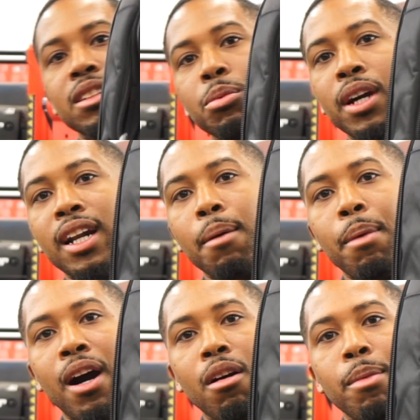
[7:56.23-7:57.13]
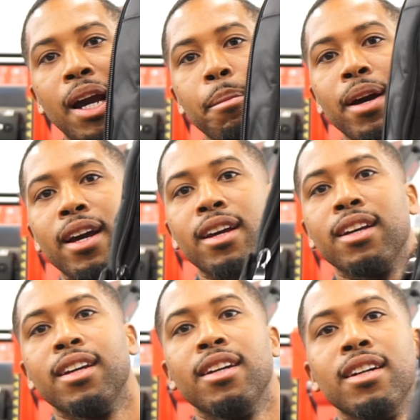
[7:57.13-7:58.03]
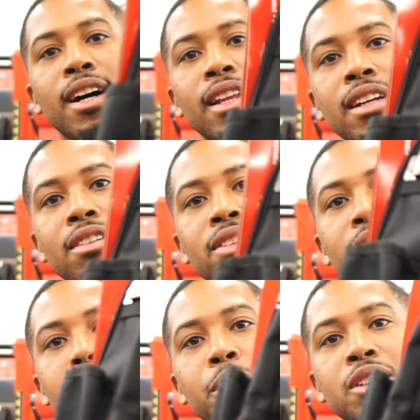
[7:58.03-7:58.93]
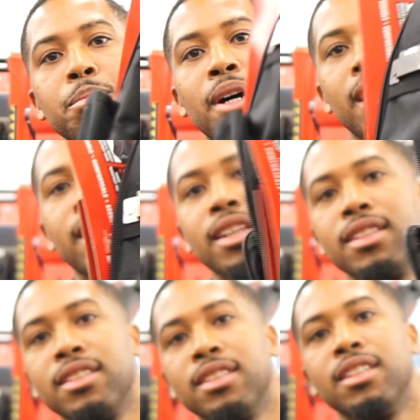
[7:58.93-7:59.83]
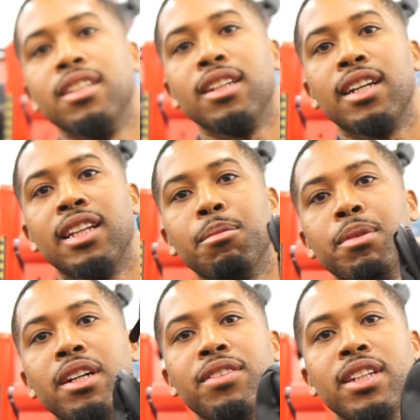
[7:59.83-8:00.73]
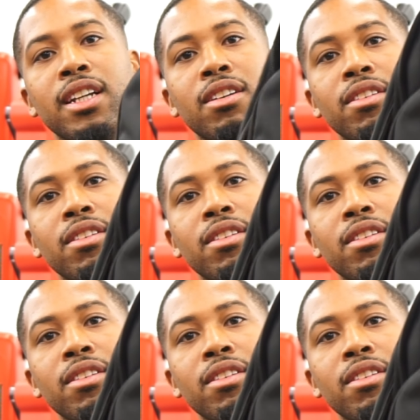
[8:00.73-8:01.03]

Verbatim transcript: we got our Bauer backpack. I love it, bunch of pockets, clip and everything on